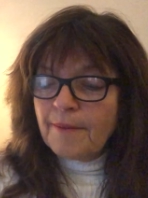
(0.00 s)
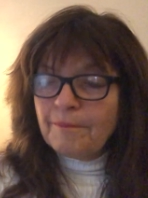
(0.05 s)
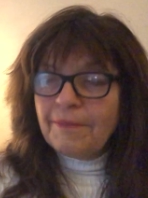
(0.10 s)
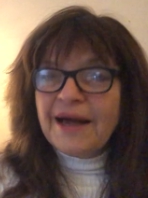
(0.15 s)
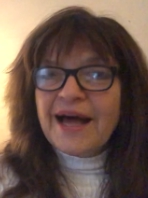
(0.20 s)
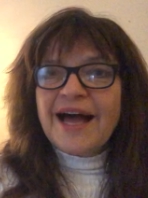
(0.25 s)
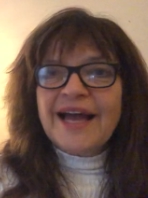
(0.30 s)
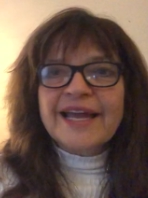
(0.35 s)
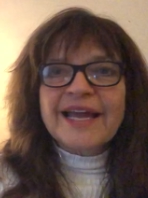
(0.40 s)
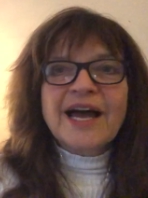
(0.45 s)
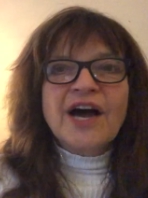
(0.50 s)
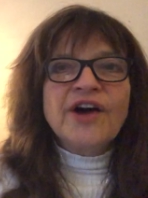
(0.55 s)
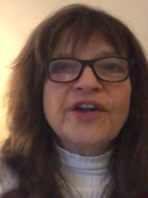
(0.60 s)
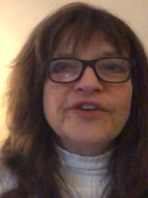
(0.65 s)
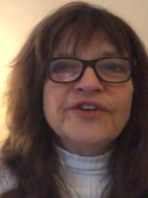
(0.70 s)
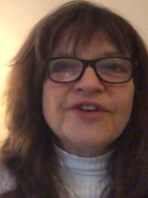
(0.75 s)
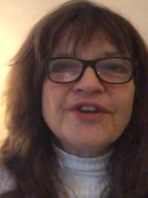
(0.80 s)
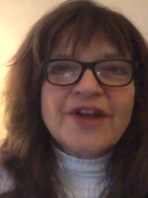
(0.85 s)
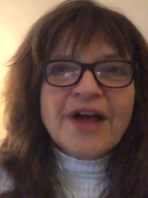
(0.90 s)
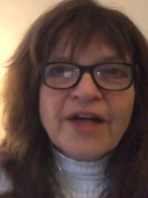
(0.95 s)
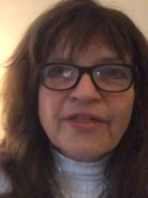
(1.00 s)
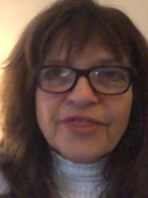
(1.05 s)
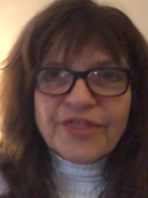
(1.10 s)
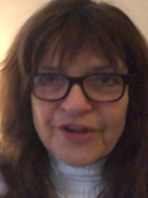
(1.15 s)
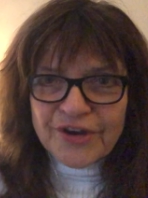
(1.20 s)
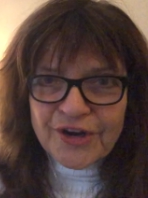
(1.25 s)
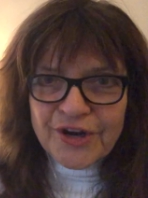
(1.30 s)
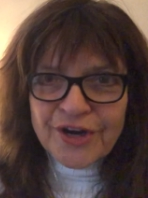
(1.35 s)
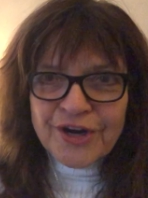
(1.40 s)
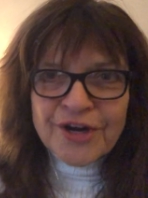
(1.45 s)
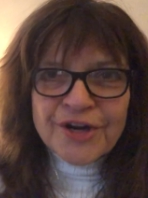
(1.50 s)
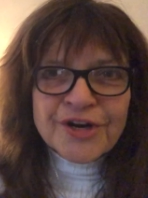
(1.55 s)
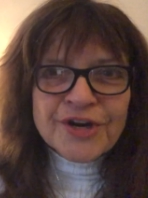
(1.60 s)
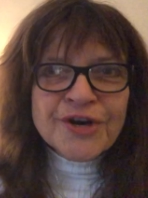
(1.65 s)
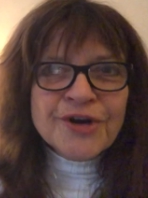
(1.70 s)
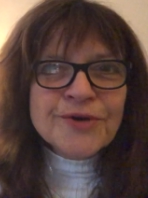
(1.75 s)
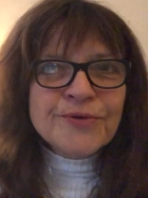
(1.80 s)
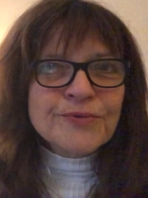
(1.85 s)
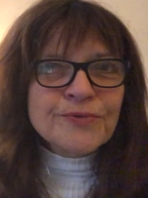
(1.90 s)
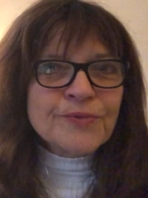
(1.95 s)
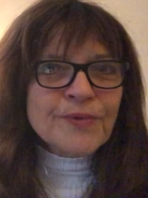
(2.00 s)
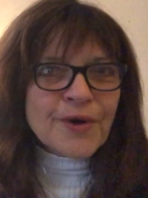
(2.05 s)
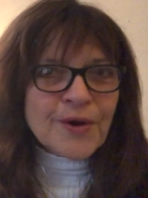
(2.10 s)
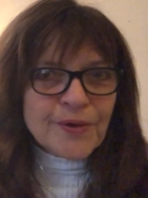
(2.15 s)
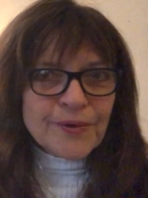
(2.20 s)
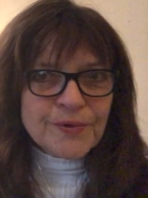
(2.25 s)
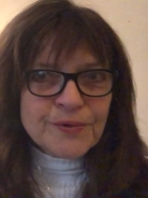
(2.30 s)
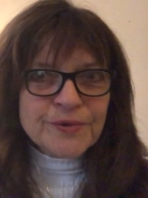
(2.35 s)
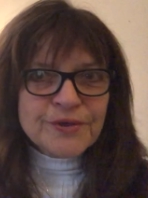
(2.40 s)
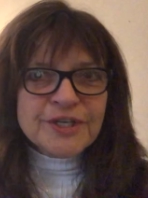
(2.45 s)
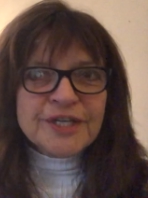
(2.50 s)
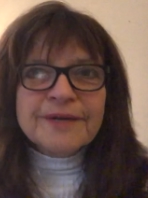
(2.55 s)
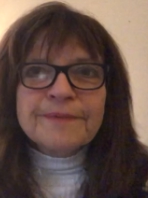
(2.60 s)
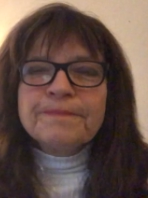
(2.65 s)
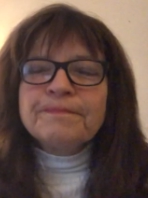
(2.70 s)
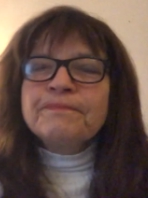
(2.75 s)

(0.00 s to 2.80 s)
by another road.